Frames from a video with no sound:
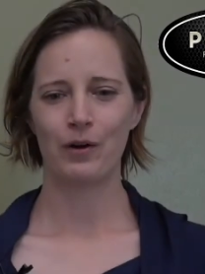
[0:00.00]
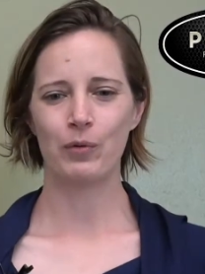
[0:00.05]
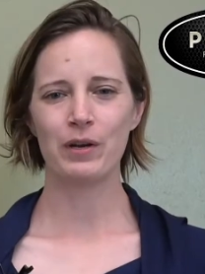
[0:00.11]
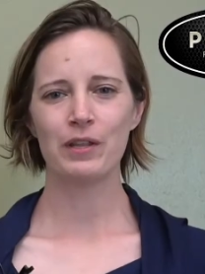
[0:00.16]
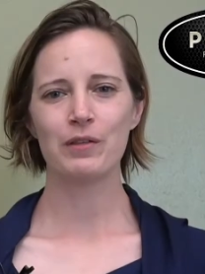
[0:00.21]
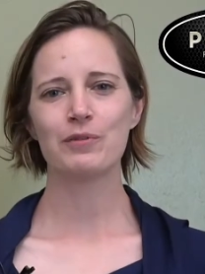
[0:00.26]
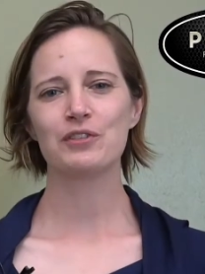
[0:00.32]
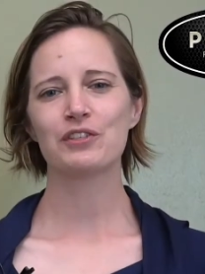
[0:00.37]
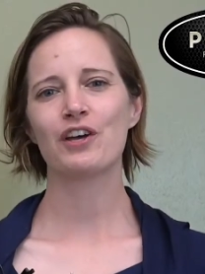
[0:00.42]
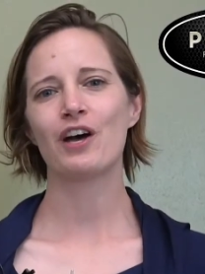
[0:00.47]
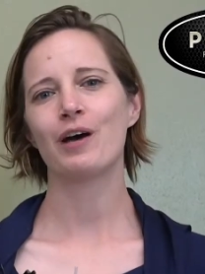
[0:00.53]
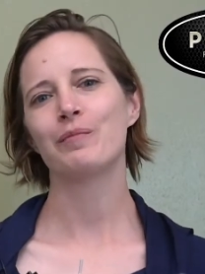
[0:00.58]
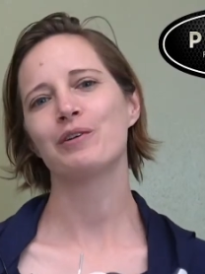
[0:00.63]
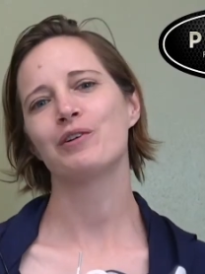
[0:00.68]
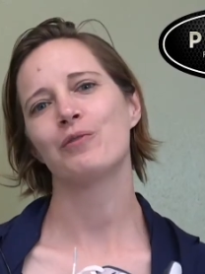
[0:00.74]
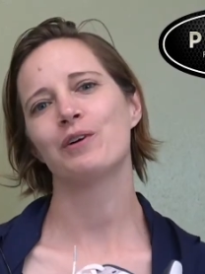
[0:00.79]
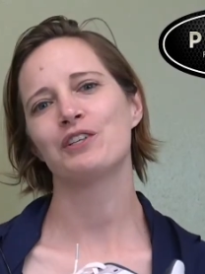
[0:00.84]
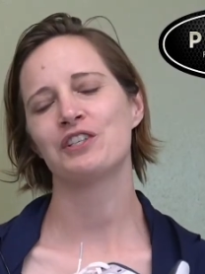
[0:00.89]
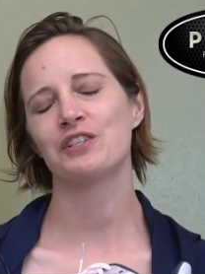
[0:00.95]
One of the most
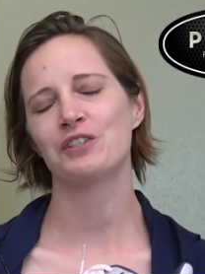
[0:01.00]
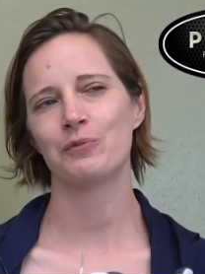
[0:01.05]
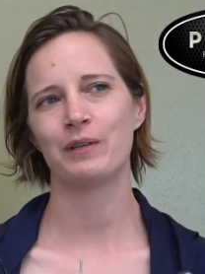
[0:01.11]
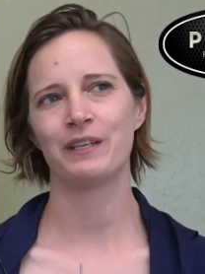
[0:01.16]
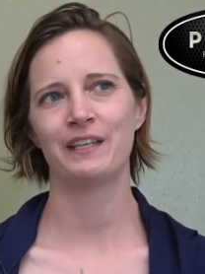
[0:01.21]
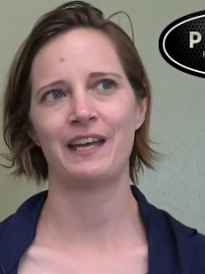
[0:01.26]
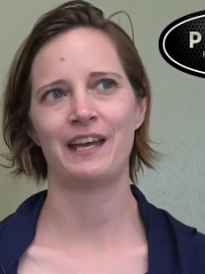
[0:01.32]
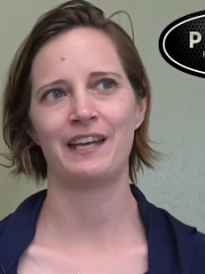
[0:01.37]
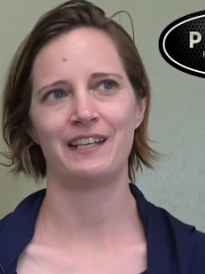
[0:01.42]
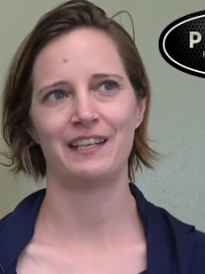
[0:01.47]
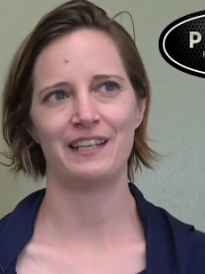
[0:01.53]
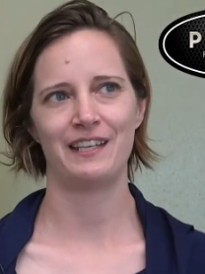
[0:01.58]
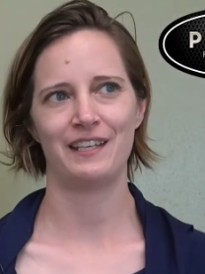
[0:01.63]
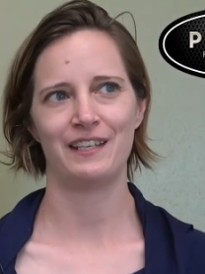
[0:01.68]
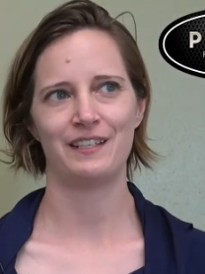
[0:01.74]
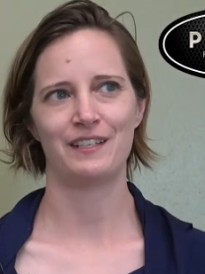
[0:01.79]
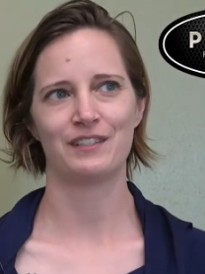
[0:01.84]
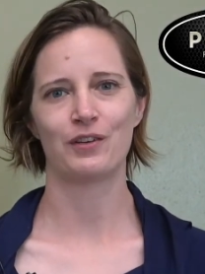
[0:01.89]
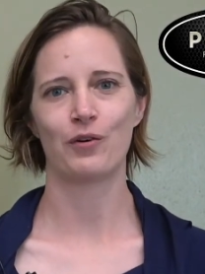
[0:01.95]
common questions we get
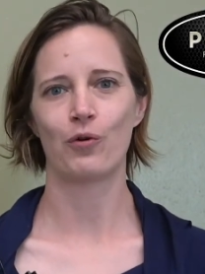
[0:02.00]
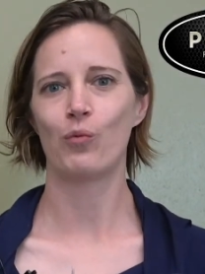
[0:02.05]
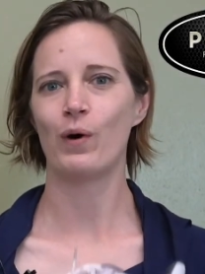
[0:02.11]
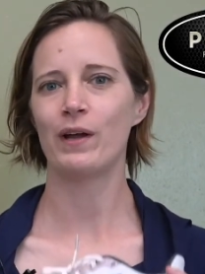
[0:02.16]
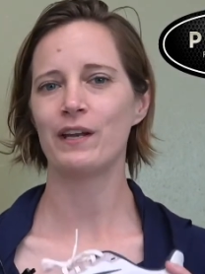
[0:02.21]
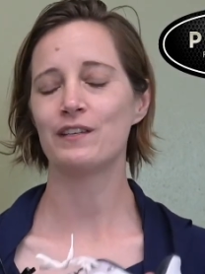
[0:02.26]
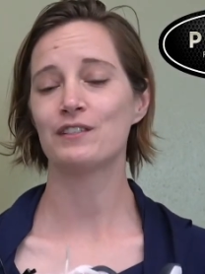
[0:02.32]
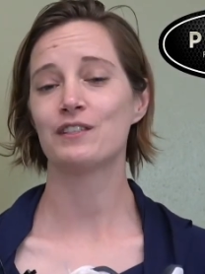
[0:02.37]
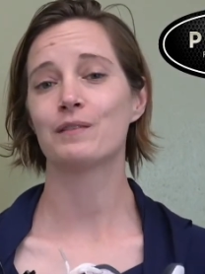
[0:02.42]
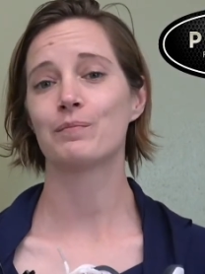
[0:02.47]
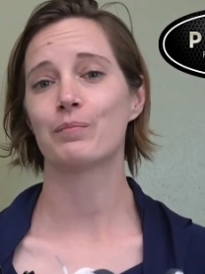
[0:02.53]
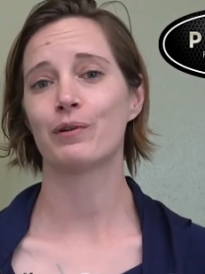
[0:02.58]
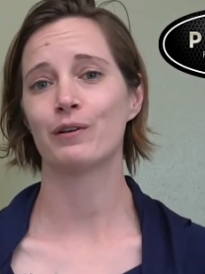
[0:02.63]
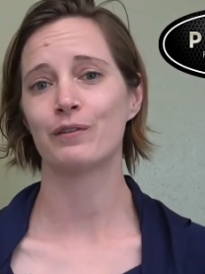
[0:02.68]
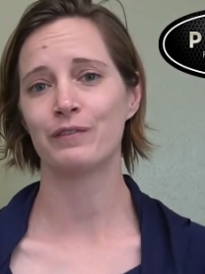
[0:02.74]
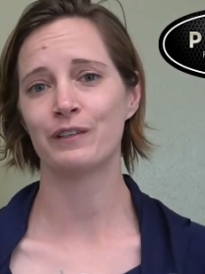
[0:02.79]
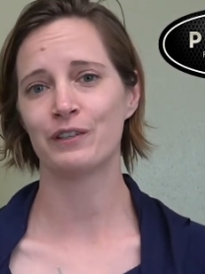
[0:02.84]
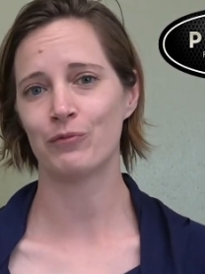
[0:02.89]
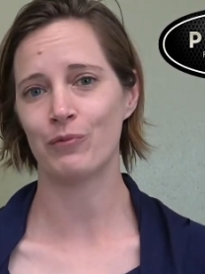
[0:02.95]
is, what is the
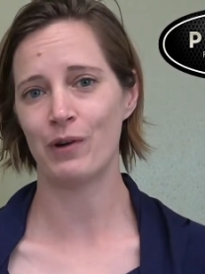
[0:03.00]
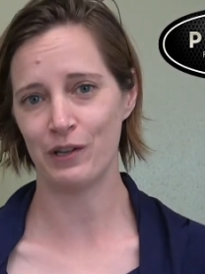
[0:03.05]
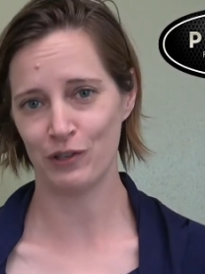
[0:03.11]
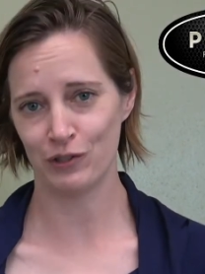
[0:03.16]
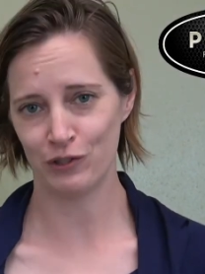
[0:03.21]
perfect running